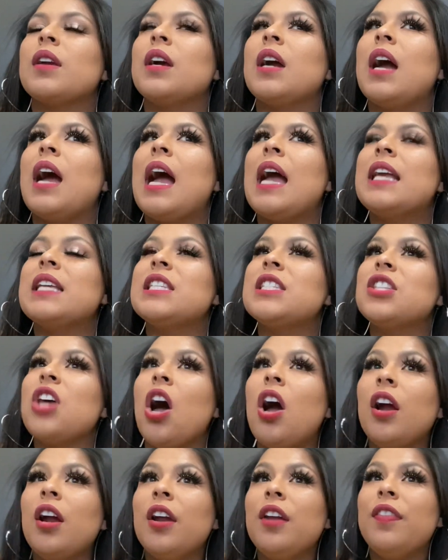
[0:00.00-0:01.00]
I
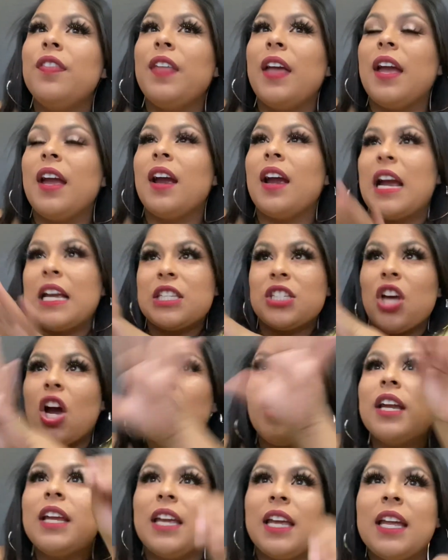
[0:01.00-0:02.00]
saw her there. I saw
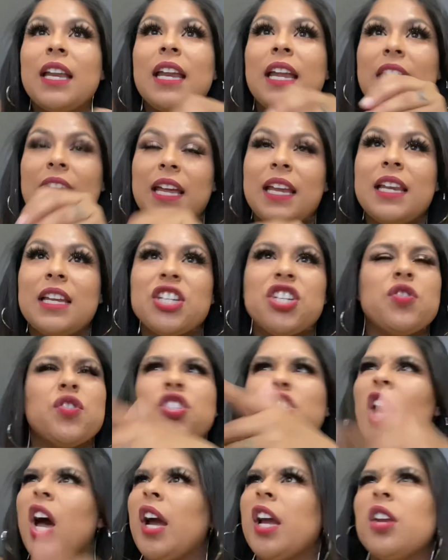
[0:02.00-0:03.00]
her get in, and she was
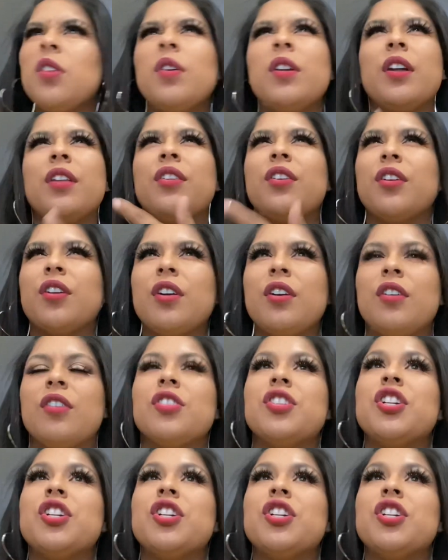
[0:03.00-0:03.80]
talking to another girl.